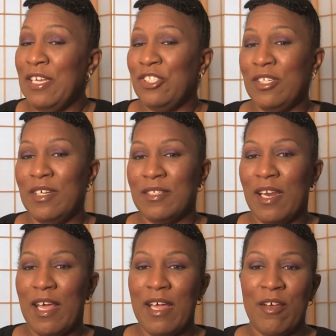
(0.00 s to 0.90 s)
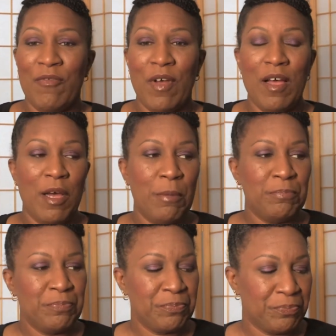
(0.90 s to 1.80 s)
she does a lot of,
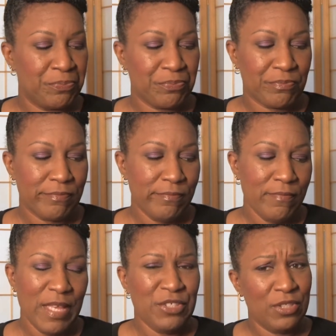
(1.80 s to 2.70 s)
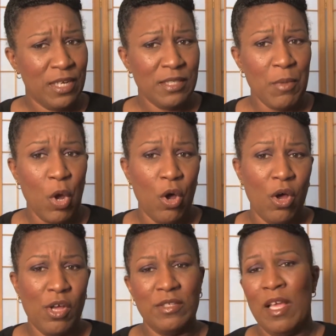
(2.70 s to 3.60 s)
um, she does some
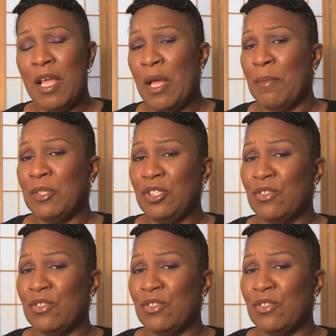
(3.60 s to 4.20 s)
hauls, but